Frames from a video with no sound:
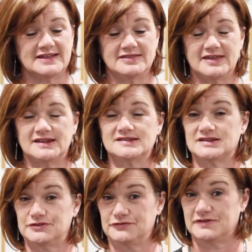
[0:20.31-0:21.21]
and
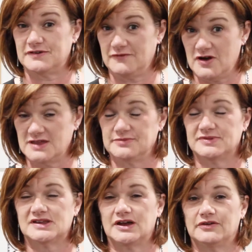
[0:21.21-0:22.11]
that's if they find
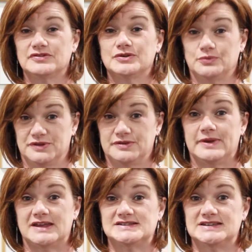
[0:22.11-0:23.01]
themselves with a
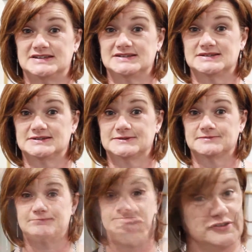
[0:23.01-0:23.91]
bad tenant.
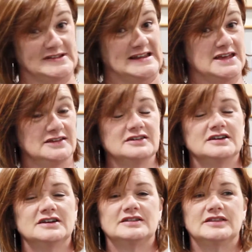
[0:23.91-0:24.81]
Firstly,
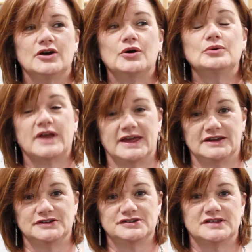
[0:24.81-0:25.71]
the old
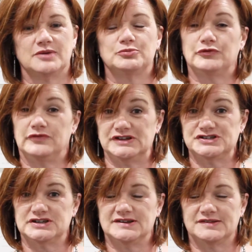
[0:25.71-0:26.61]
adage that
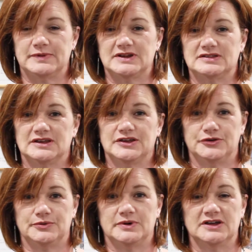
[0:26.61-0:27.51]
prevention is better than
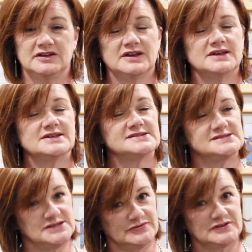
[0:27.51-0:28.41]
cure is
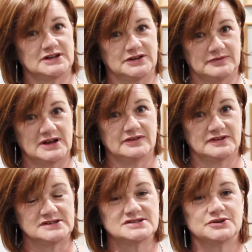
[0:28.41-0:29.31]
definitely
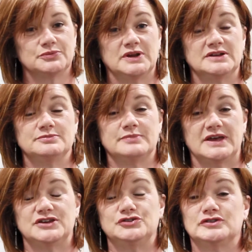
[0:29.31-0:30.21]
relevant when
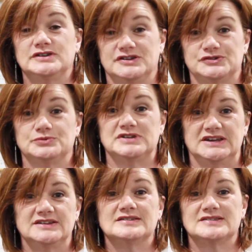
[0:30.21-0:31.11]
making your initial
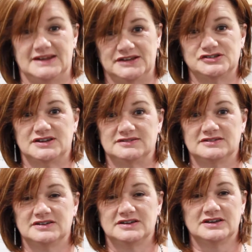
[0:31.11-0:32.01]
tenant
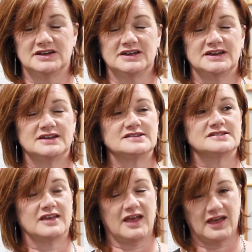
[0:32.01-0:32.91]
selection. It
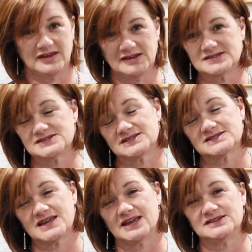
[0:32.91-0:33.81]
is key to
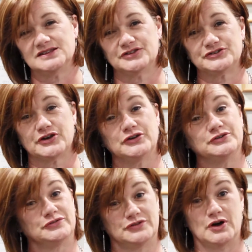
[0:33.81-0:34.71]
dictating the
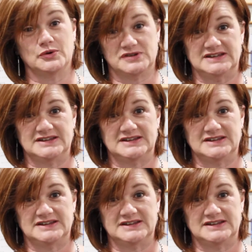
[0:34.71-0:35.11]
tone of the whole